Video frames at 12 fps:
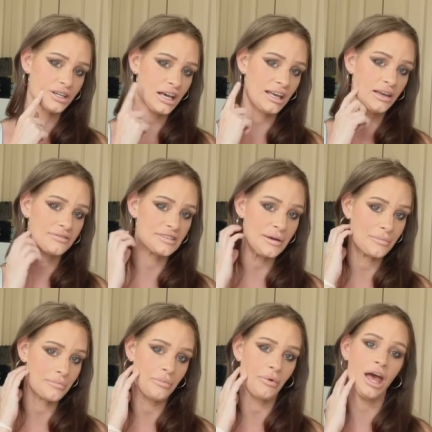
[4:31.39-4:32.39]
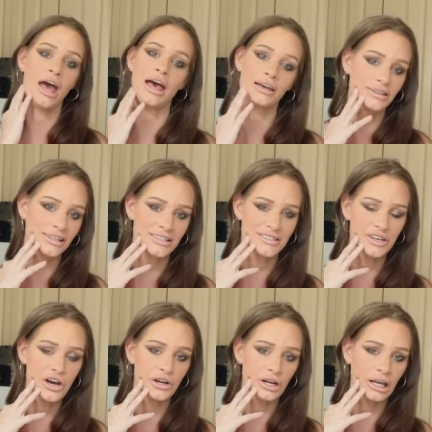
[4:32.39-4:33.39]
I have some acne
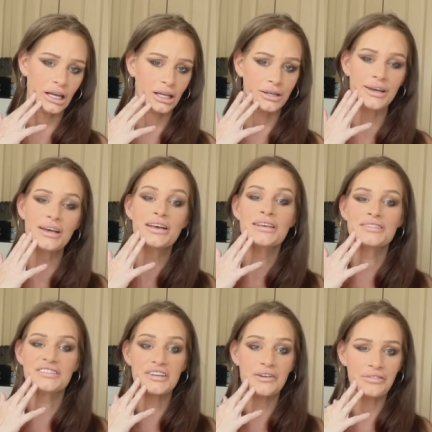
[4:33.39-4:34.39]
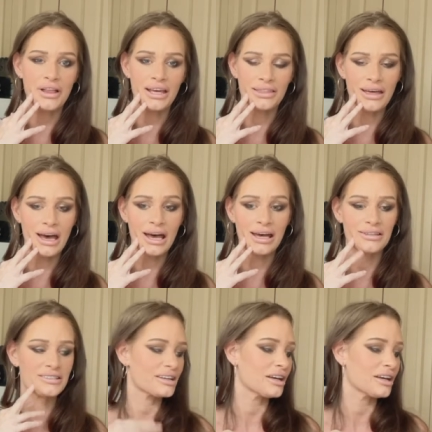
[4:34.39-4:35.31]
scarring, stuff like that.